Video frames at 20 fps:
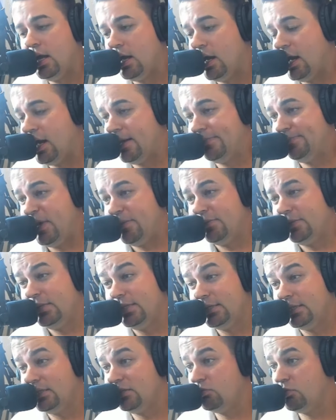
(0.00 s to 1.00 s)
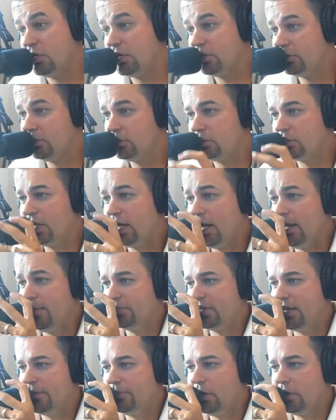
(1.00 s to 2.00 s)
And maybe this is one of those
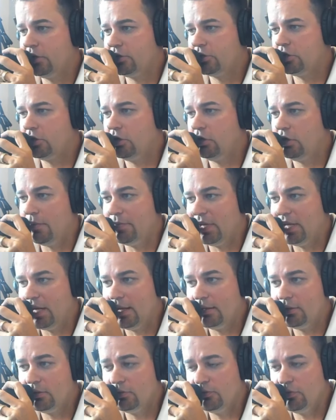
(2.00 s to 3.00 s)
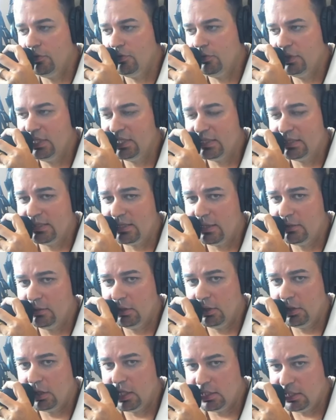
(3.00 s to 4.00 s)
times. I'm not sure. I mean, I don't
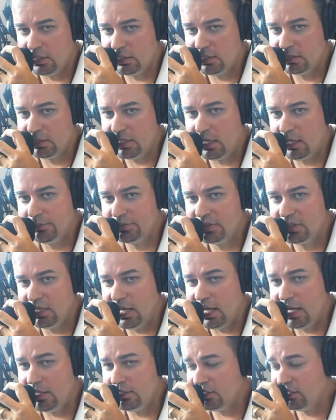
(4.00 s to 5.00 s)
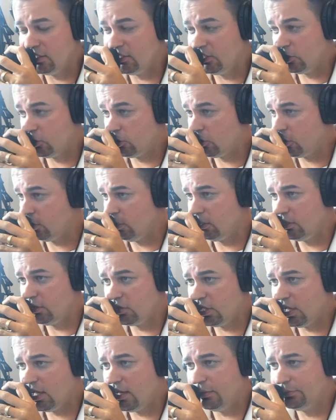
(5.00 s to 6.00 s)
necessarily think that this helps the agents. It surely
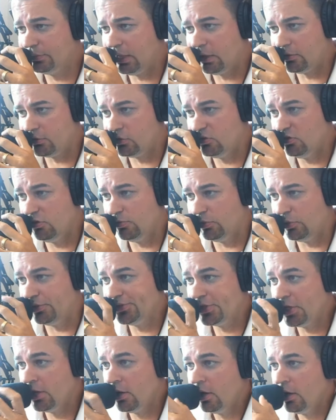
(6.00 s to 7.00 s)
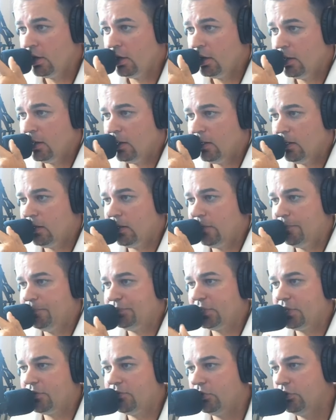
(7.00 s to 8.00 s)
doesn't help the consumers.
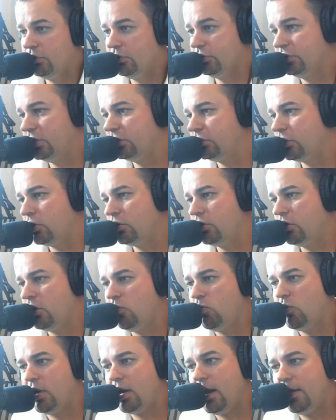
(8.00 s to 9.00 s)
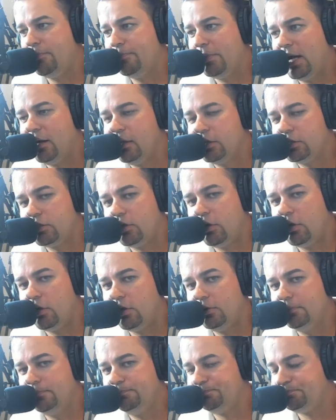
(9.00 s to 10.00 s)
Um, for those that don't know what iBuyers
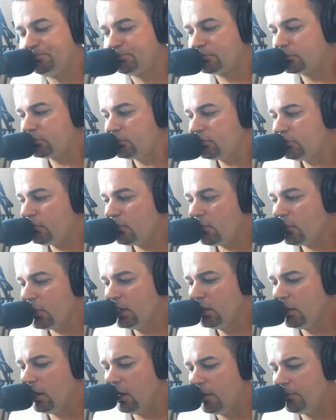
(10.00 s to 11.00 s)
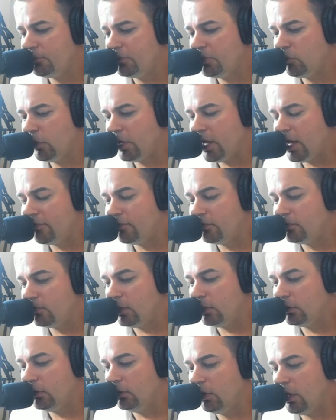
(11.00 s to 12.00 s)
are, um, we have
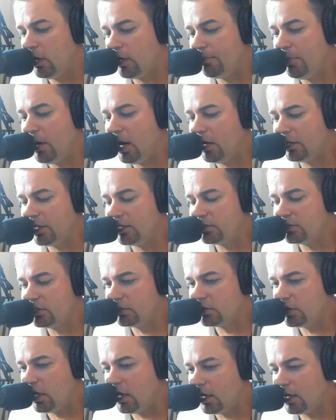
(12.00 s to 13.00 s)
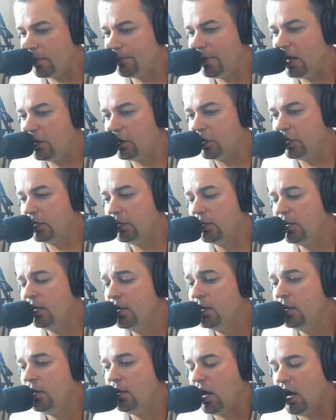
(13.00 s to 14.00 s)
a lot of podcasts that talk about it
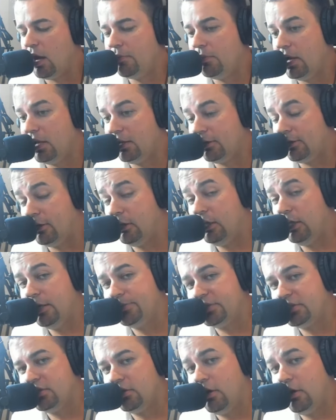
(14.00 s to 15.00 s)
um, and clips